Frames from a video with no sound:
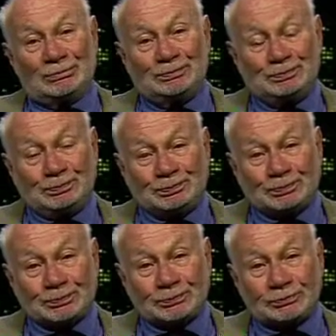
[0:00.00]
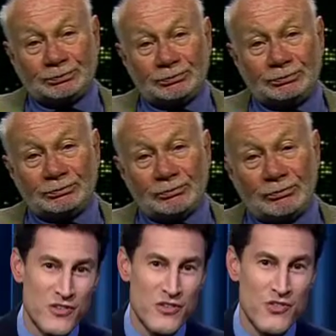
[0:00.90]
In which case, as far as the brain
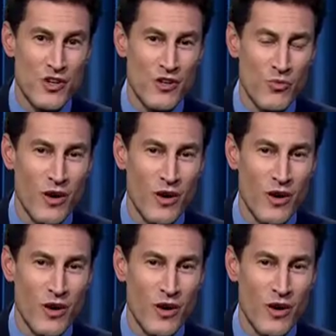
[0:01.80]
is concerned,